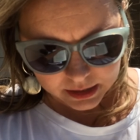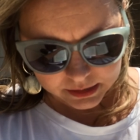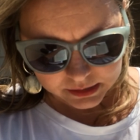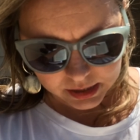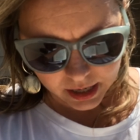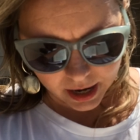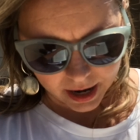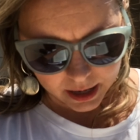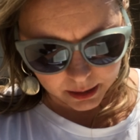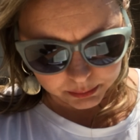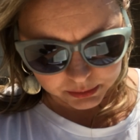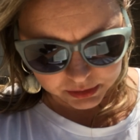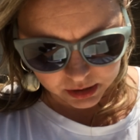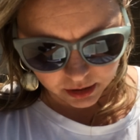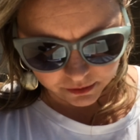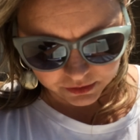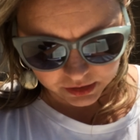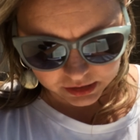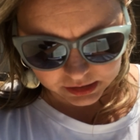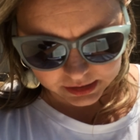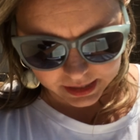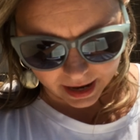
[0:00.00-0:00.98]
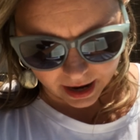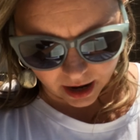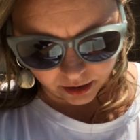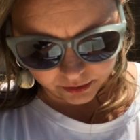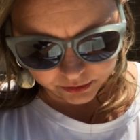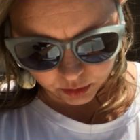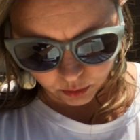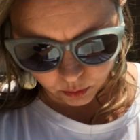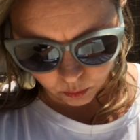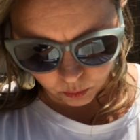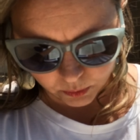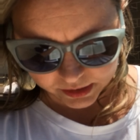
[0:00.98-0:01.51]
types of the South,
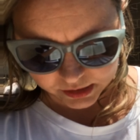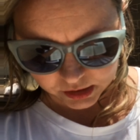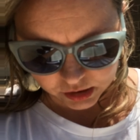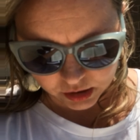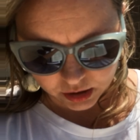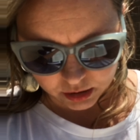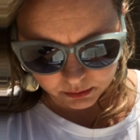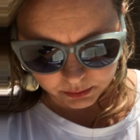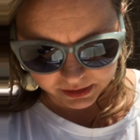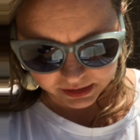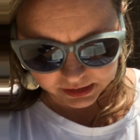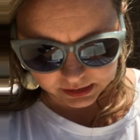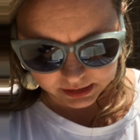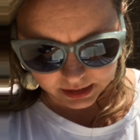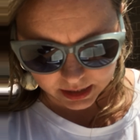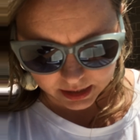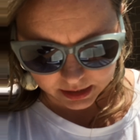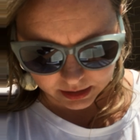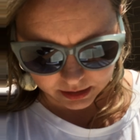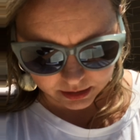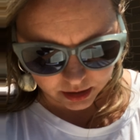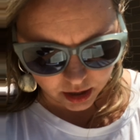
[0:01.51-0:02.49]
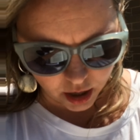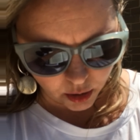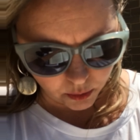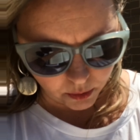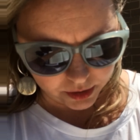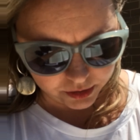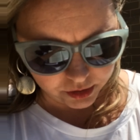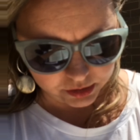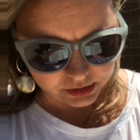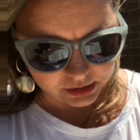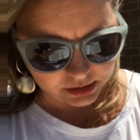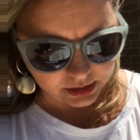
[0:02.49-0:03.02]
which could be seen in no
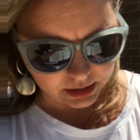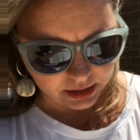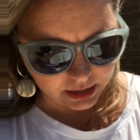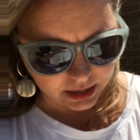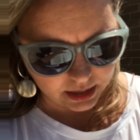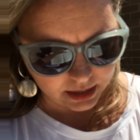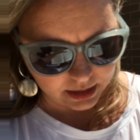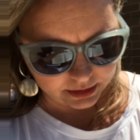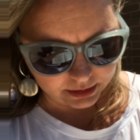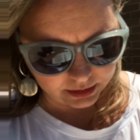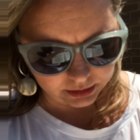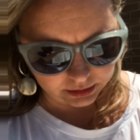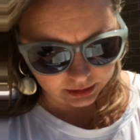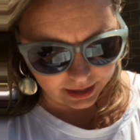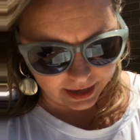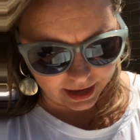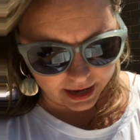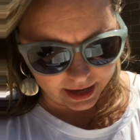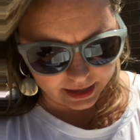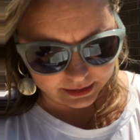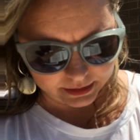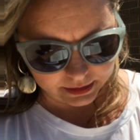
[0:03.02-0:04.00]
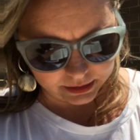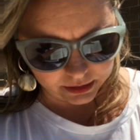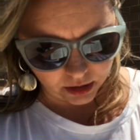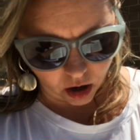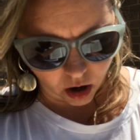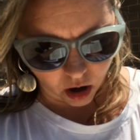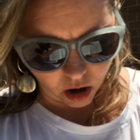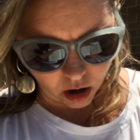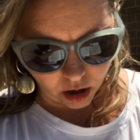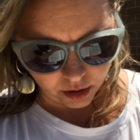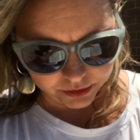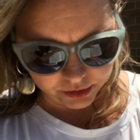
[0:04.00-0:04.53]
other city in the land in
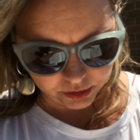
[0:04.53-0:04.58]
all